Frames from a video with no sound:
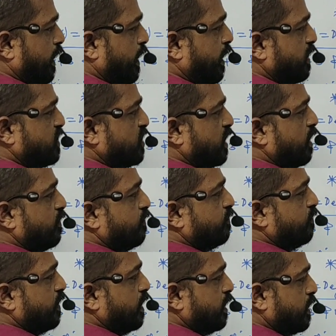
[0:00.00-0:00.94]
each and
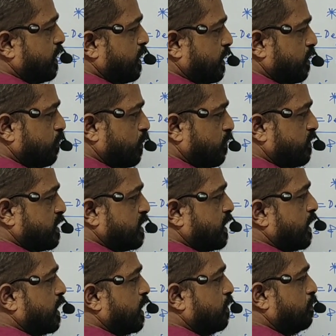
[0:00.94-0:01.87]
every term of the
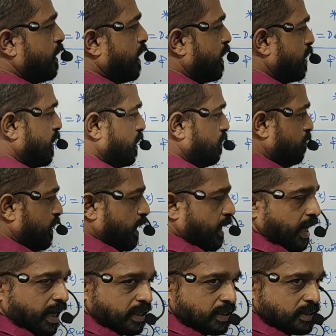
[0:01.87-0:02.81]
second bracket by
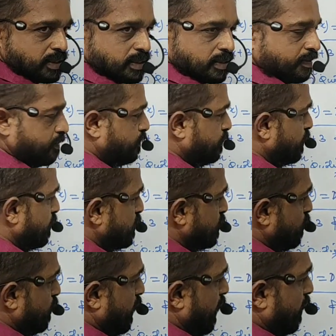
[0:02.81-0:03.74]
x.
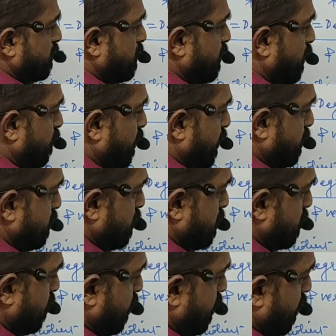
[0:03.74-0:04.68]
So x into x
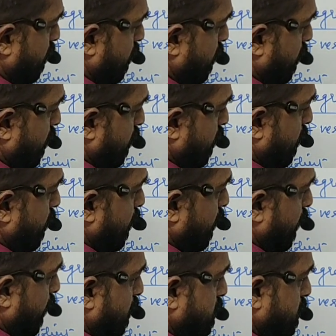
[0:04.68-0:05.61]
square,
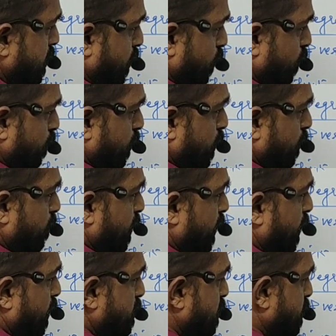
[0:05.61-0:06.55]
x cube,
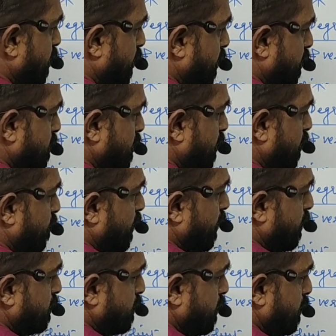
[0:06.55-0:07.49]
minus 3x into
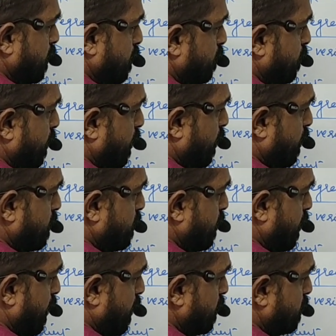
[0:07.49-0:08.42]
x, minus
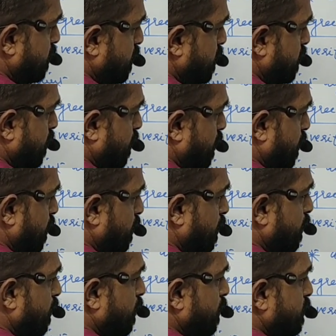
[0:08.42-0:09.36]
3x
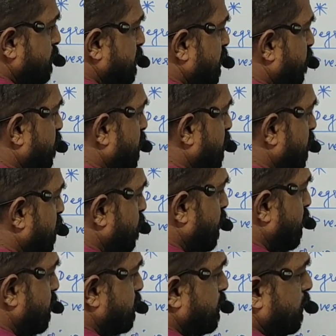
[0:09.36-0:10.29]
square, 7
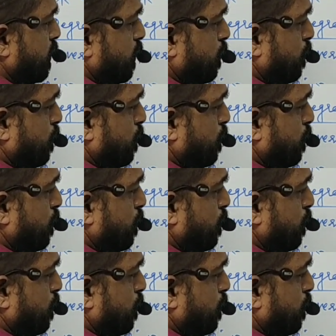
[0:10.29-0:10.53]
into x